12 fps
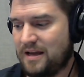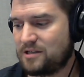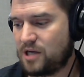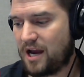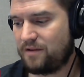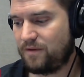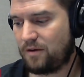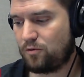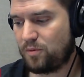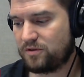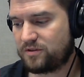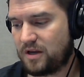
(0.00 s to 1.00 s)
Johnny
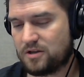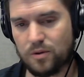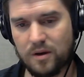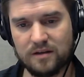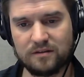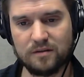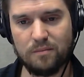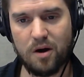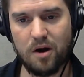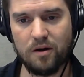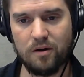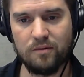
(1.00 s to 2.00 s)
Venerable is going to join us
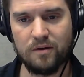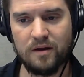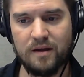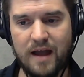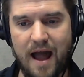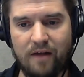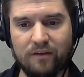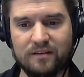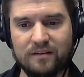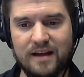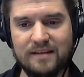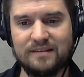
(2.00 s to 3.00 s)
tomorrow. Alex
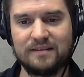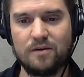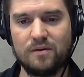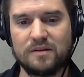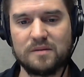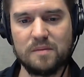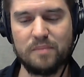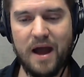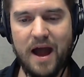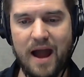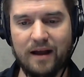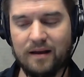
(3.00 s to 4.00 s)
Clancy is going to be
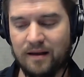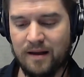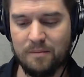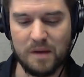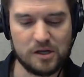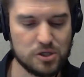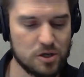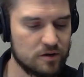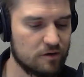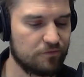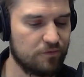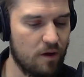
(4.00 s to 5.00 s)
back. Make sure
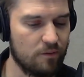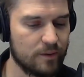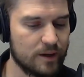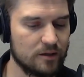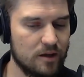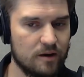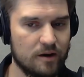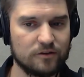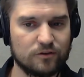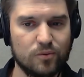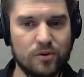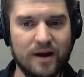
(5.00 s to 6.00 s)
you're following along on
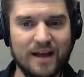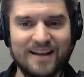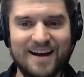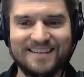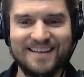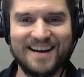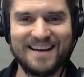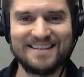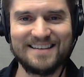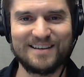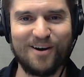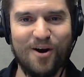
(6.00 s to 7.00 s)
Twitter at
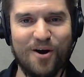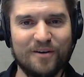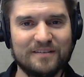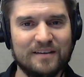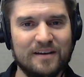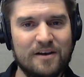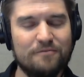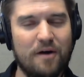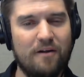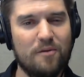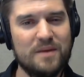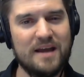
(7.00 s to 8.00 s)
LockedOnAZCards.
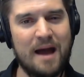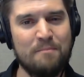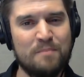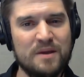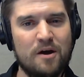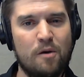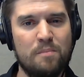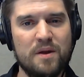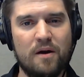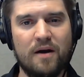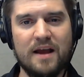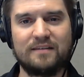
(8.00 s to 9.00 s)
Follow me at
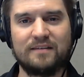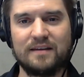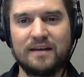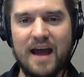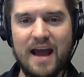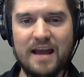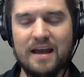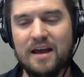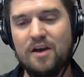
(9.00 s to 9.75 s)
BOBRACK.